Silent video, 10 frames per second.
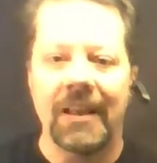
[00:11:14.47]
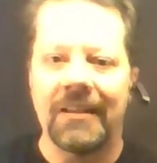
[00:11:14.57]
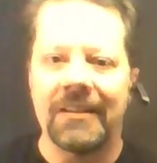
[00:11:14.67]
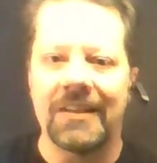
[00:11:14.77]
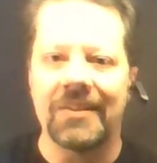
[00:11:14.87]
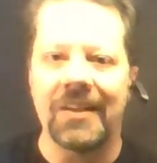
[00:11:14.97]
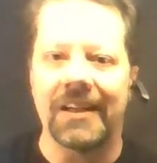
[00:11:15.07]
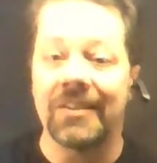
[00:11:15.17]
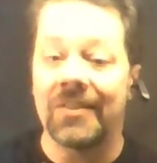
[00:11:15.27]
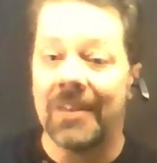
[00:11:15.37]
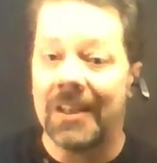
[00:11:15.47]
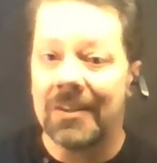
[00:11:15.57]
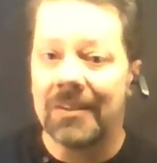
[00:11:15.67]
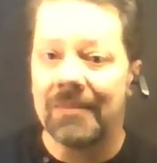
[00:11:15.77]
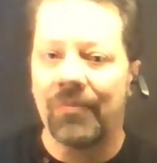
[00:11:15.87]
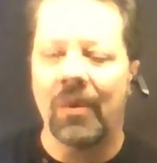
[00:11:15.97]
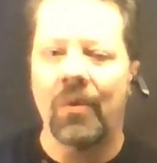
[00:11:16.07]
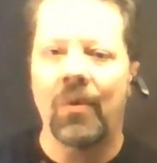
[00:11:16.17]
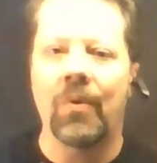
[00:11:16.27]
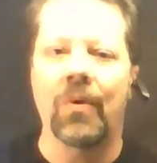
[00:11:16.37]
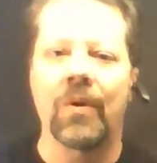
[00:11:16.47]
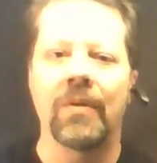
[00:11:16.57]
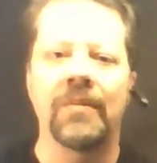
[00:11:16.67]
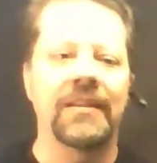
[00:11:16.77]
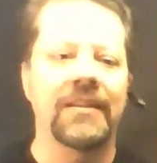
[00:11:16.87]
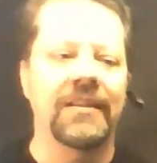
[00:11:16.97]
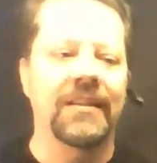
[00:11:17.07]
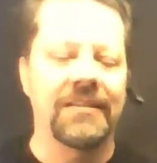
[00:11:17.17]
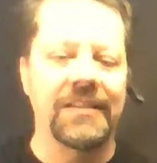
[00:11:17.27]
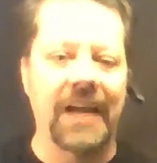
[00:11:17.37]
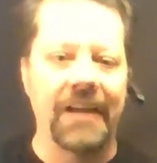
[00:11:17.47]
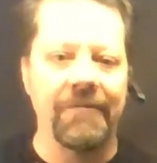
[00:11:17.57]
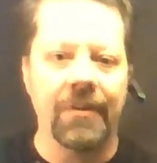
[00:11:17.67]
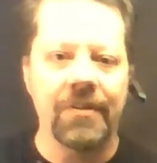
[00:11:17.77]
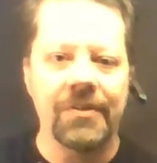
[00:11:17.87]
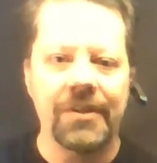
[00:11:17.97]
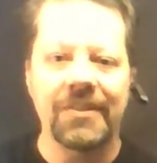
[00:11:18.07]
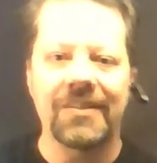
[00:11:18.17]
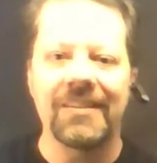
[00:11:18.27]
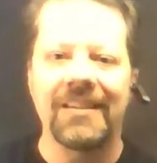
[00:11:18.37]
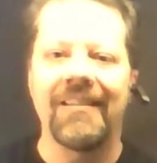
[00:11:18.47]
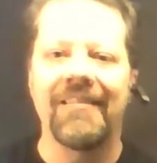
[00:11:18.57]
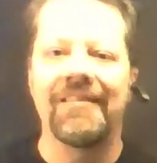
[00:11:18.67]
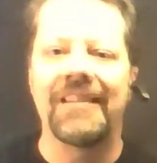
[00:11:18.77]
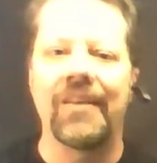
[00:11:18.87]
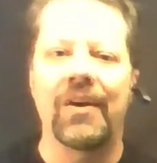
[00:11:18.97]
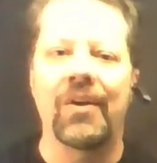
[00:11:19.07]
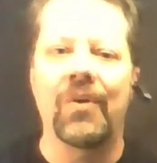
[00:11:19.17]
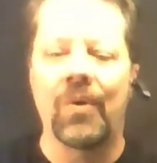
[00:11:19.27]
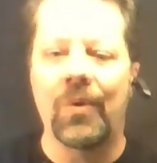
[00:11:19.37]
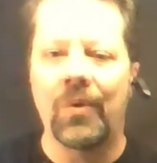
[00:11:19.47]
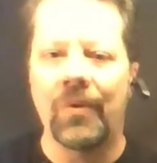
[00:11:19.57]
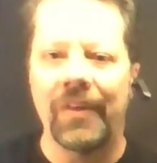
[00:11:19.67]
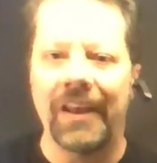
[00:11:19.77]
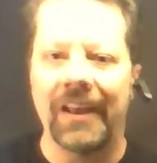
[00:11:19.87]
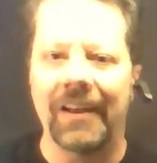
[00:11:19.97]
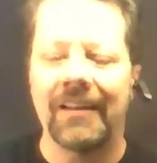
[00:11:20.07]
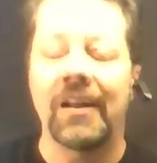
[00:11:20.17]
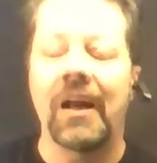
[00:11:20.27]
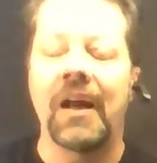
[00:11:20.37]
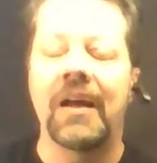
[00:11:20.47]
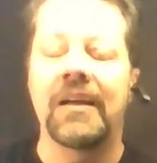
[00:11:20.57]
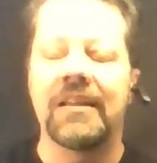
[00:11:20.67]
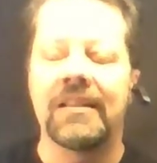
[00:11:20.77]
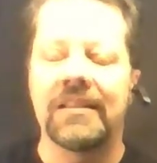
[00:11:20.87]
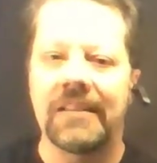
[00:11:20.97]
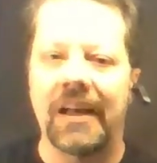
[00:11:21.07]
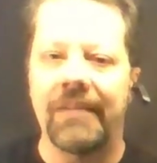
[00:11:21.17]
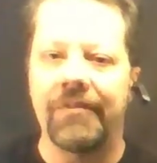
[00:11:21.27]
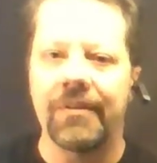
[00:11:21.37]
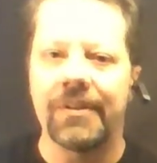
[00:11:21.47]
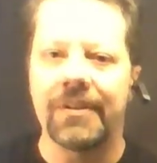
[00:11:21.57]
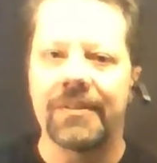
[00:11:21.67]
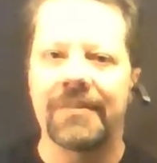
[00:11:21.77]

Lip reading: does not exist or diverges, then the whole thing diverges.